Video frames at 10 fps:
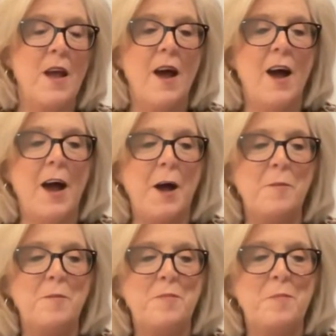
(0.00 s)

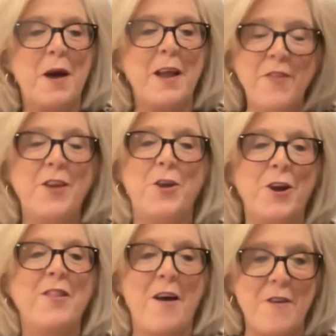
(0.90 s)
but I think you're
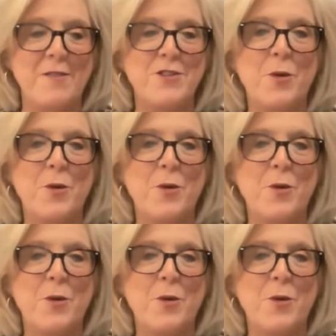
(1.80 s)
going to love it. So we